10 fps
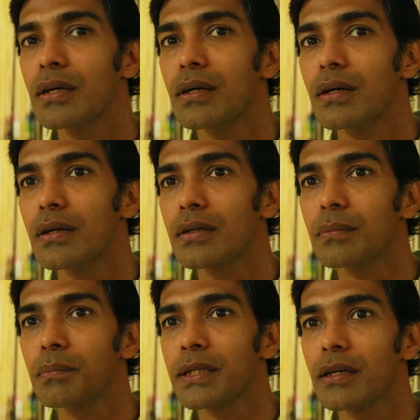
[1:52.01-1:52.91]
a
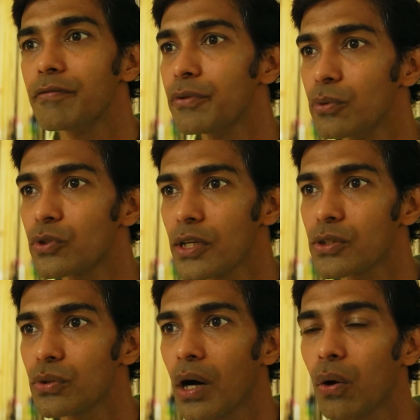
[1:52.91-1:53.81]
bit confused as
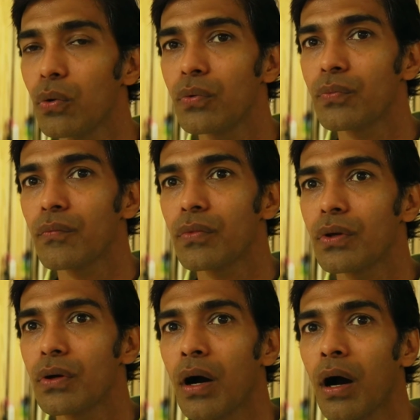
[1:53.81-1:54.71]
to
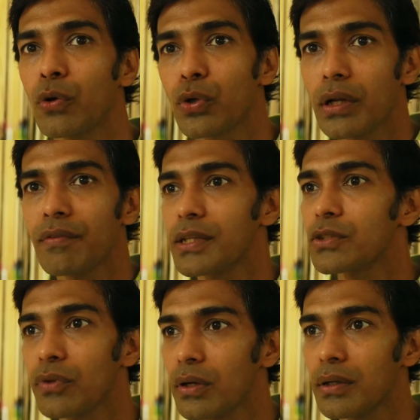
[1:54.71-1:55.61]
how to live in
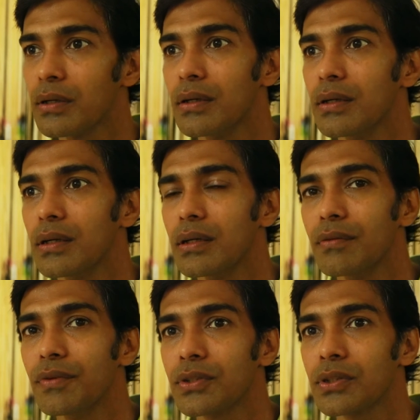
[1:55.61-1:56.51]
this world,
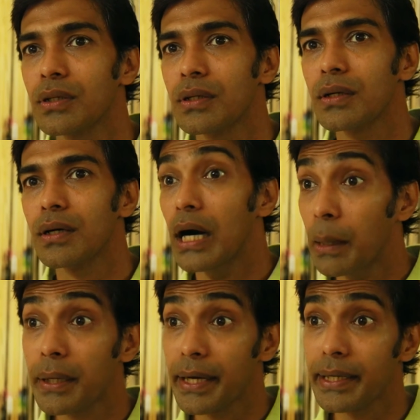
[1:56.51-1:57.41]
which
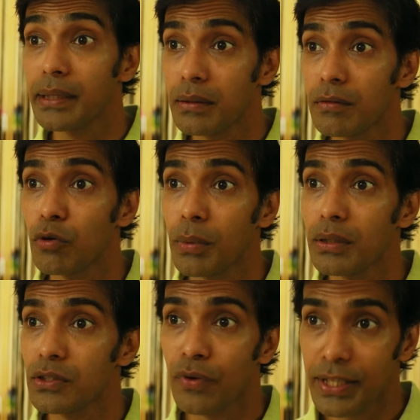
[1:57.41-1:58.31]
urban Indian woman
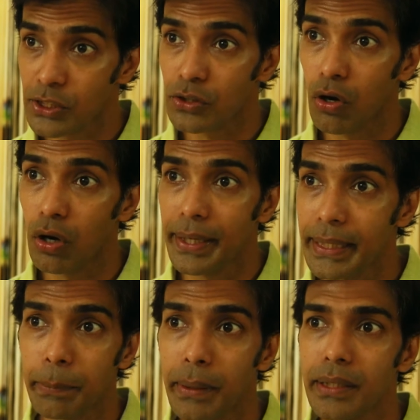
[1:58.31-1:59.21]
is very strong,
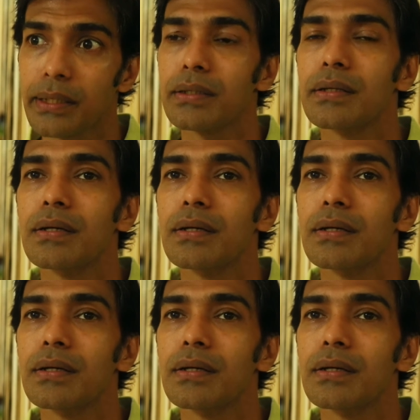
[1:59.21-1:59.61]
independent.